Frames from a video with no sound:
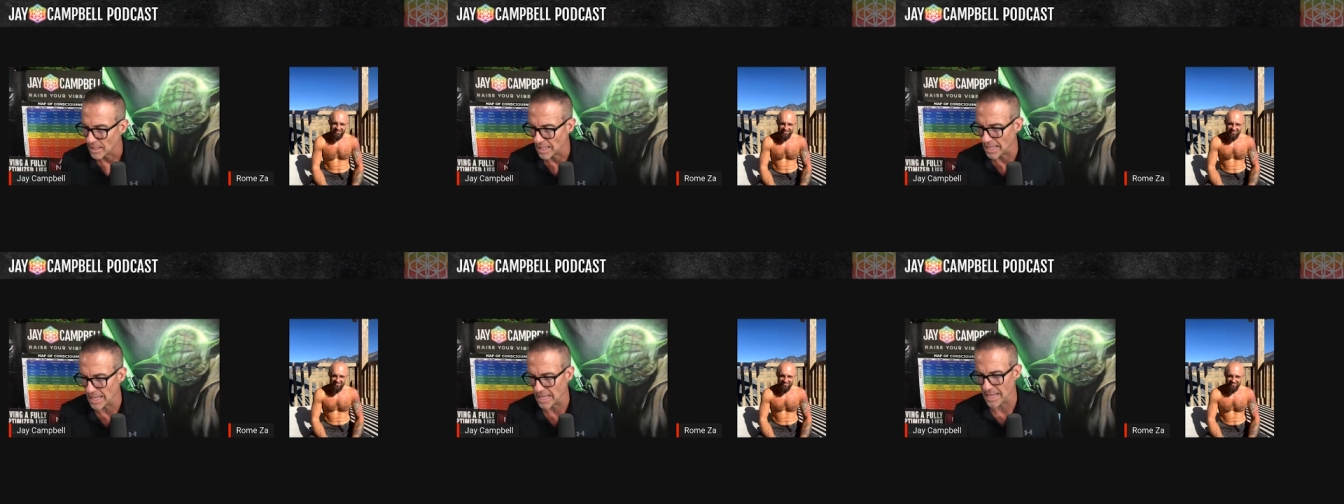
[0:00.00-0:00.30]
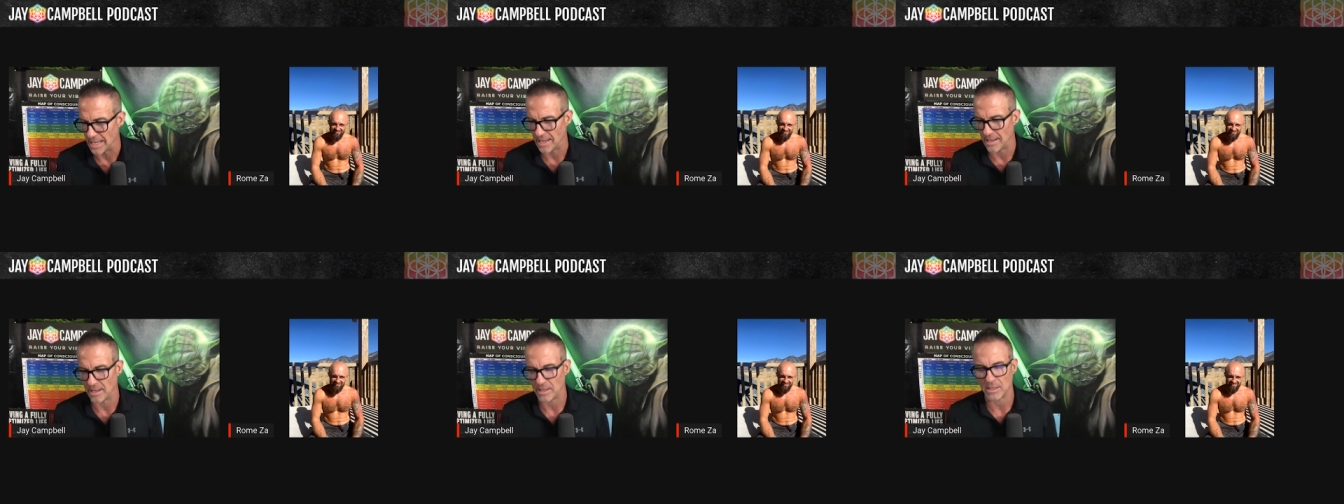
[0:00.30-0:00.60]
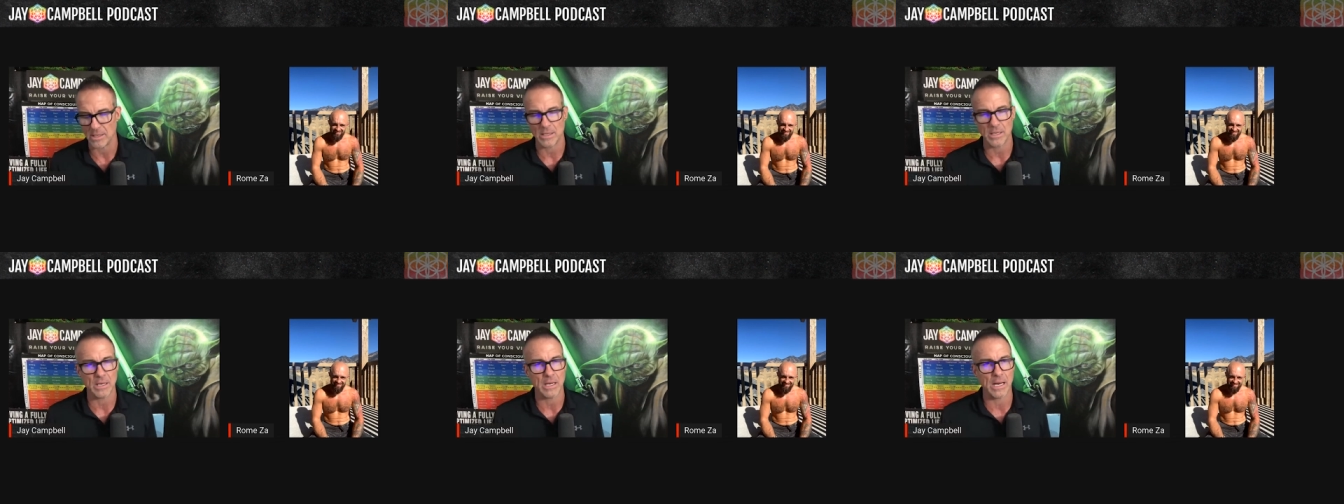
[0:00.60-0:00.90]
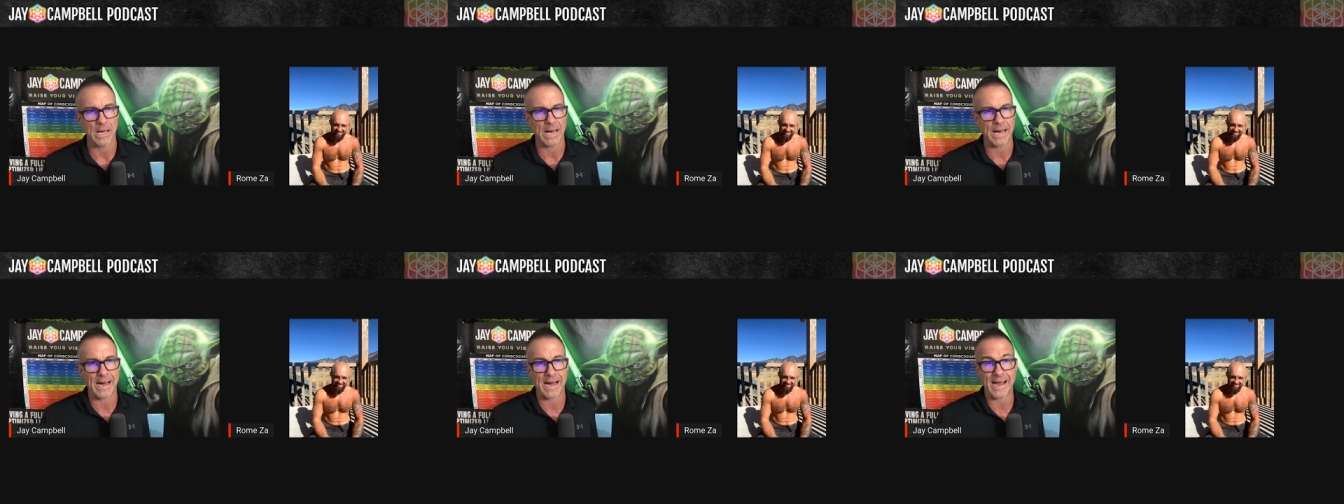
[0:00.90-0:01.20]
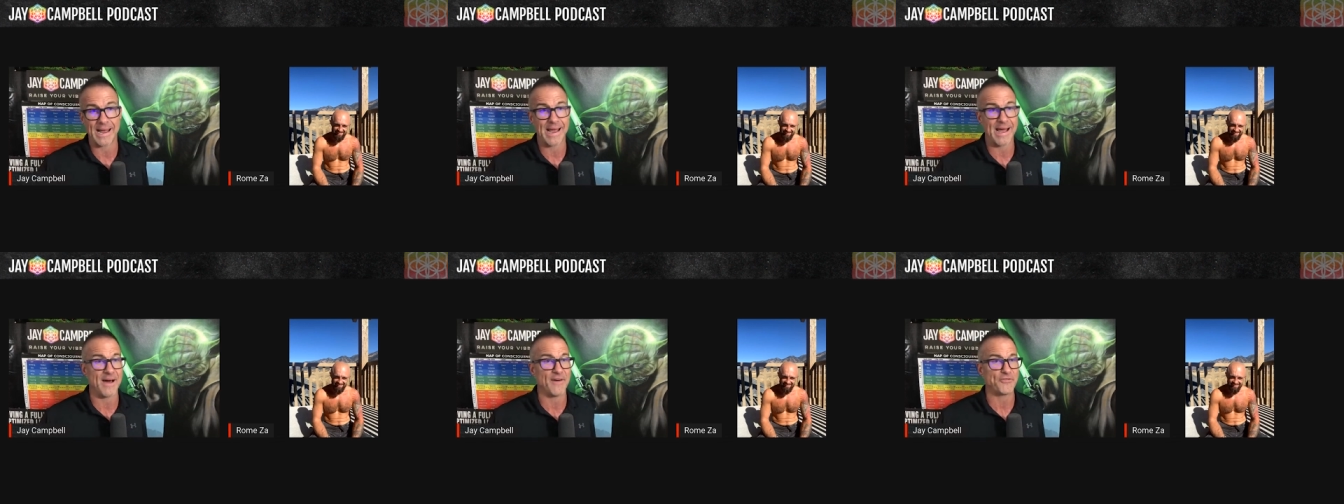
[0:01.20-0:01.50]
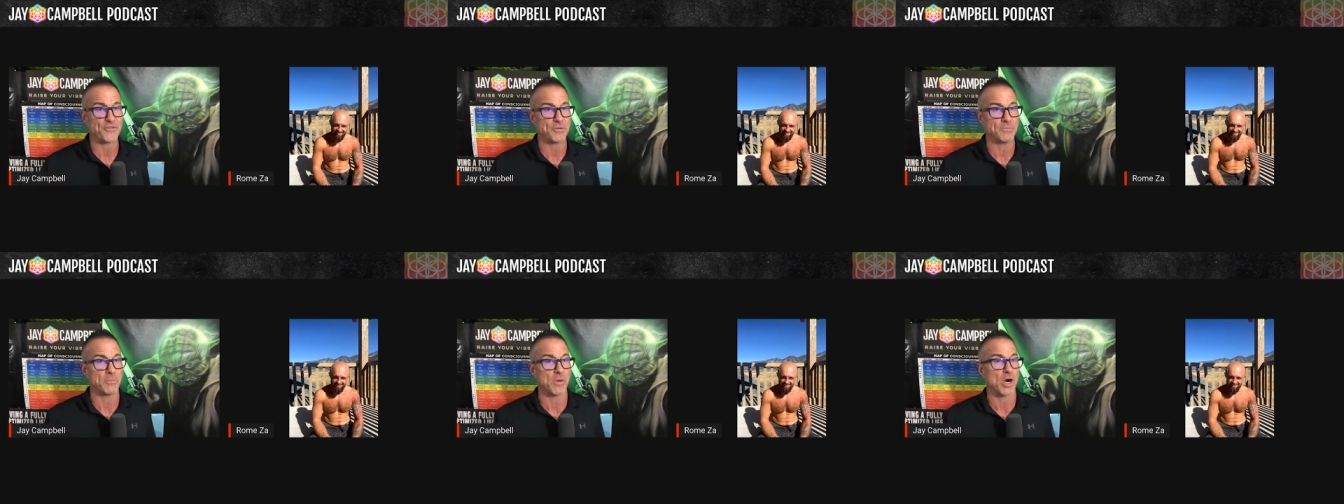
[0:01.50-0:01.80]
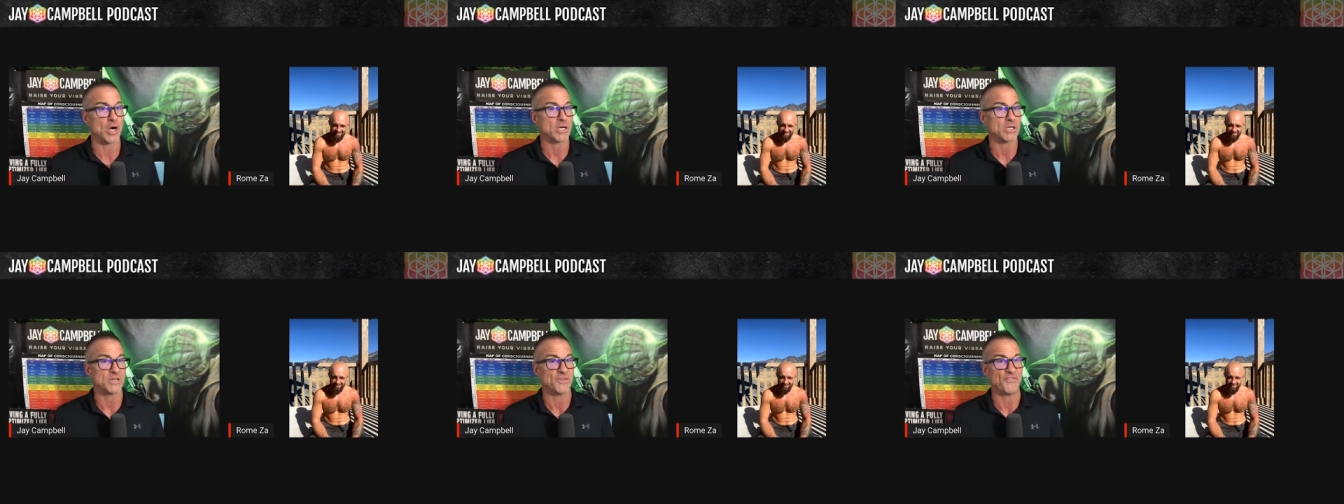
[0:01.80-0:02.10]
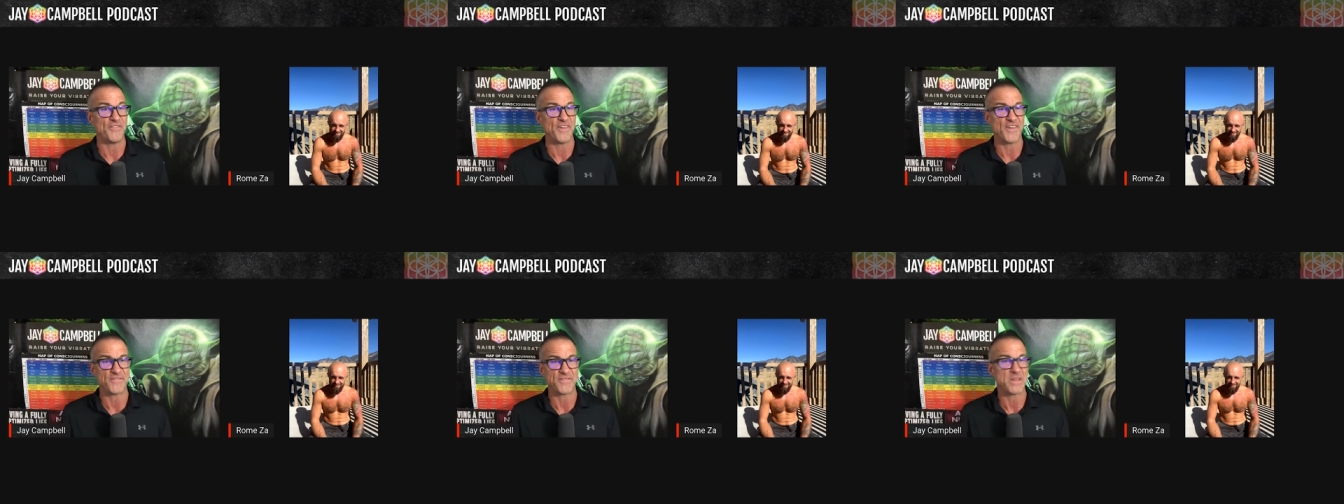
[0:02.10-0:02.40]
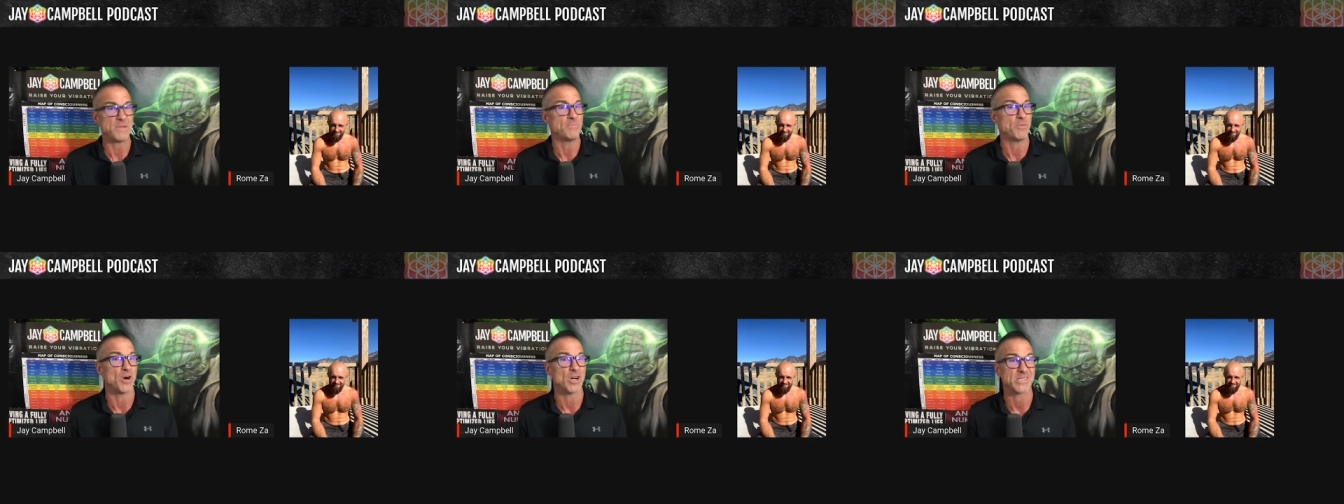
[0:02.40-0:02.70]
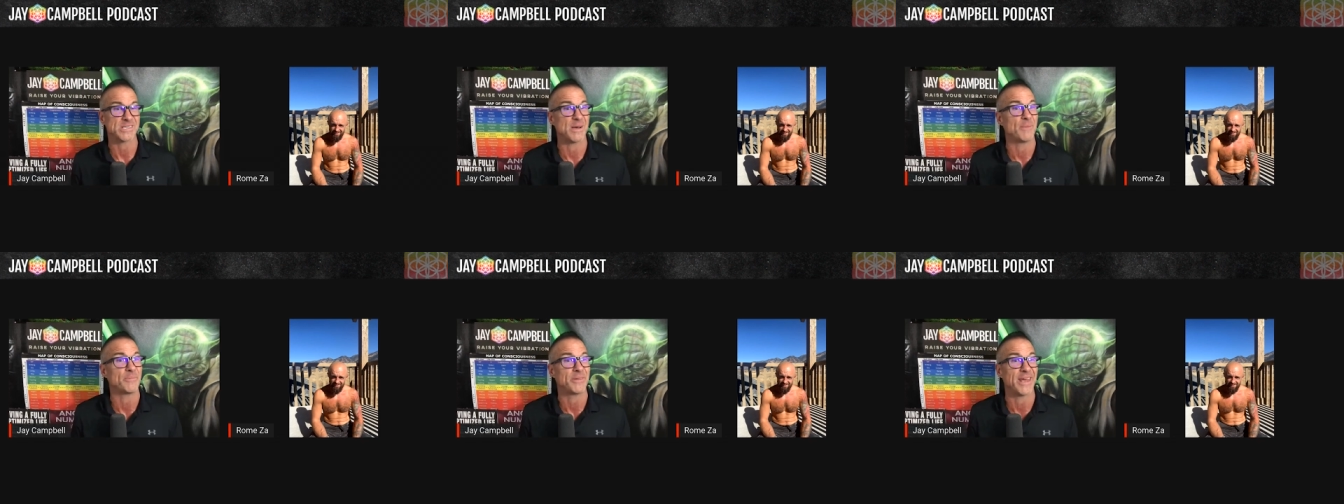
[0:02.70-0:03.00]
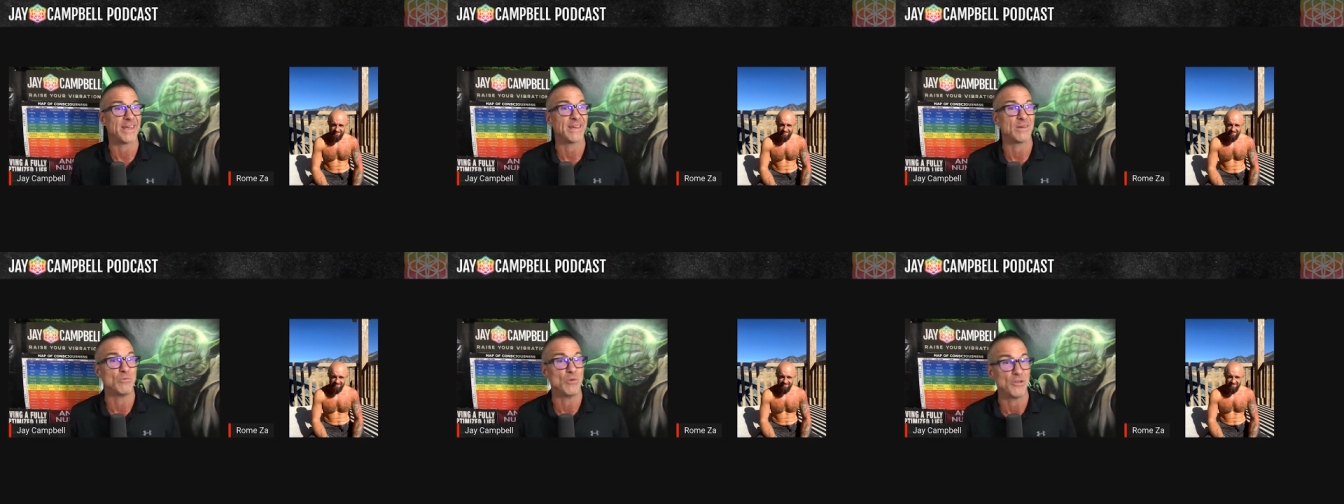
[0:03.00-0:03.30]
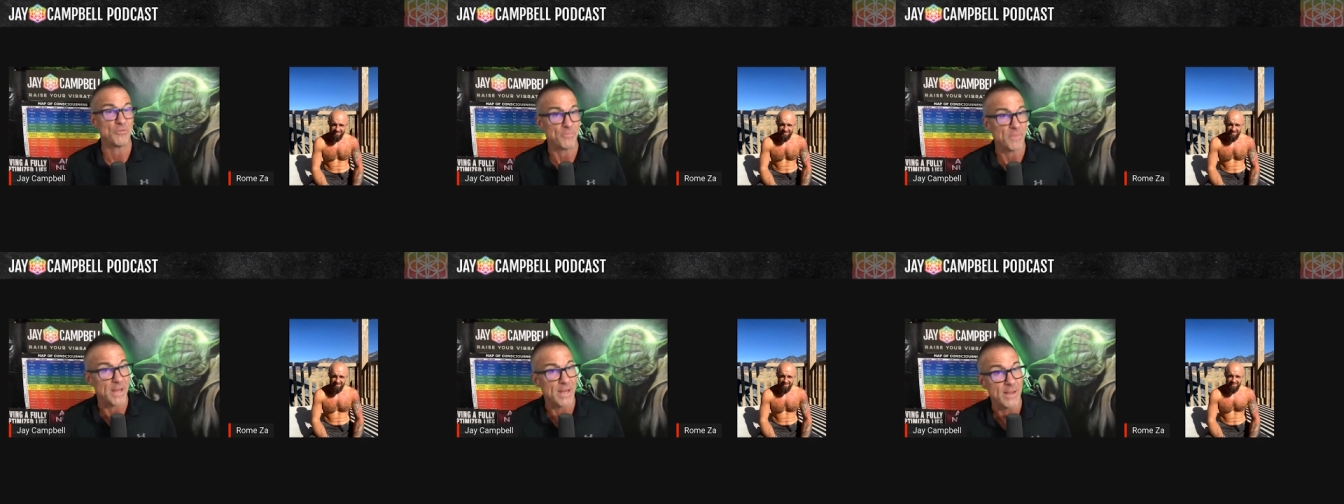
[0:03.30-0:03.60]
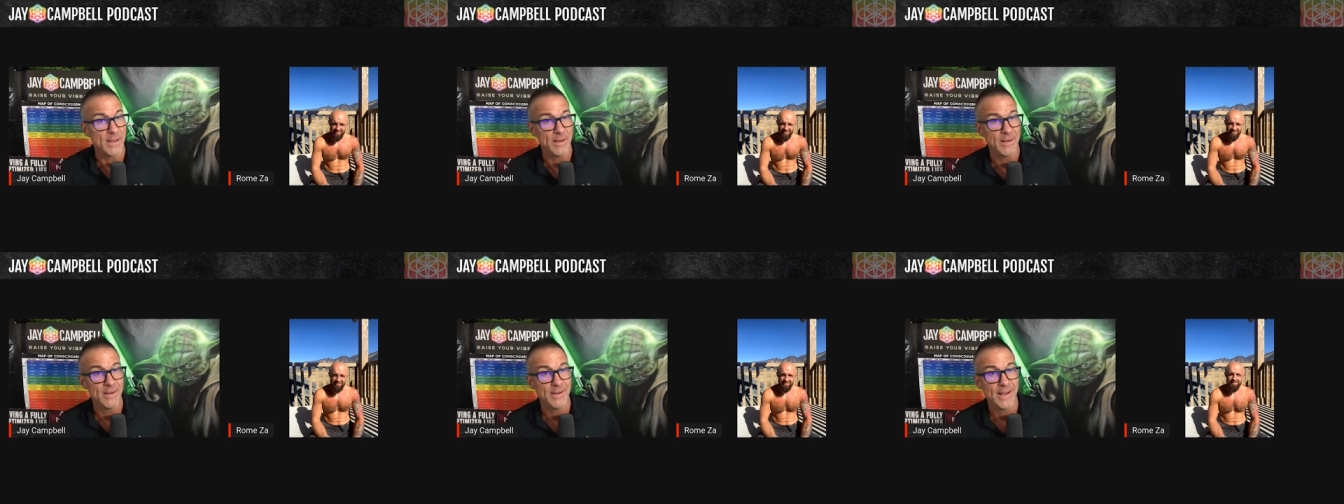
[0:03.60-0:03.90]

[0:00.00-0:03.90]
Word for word: Uh, I have to mark the 50 books I'm taking with me.